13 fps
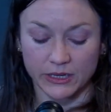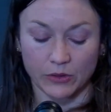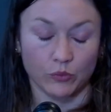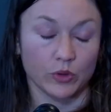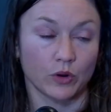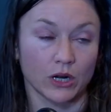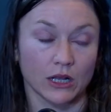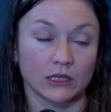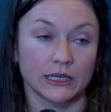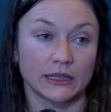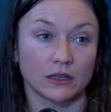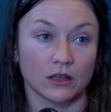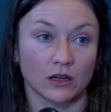we want to
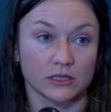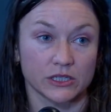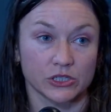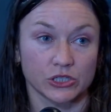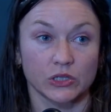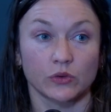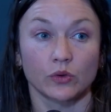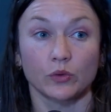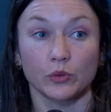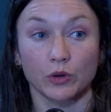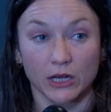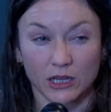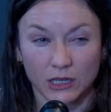clean the lung tissue. We
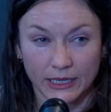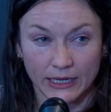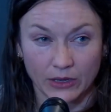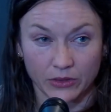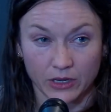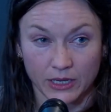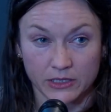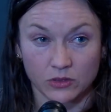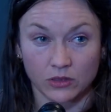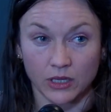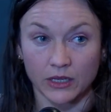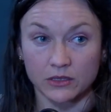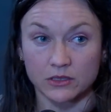want to clean out the nasal
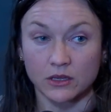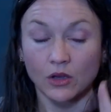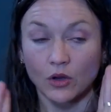glands.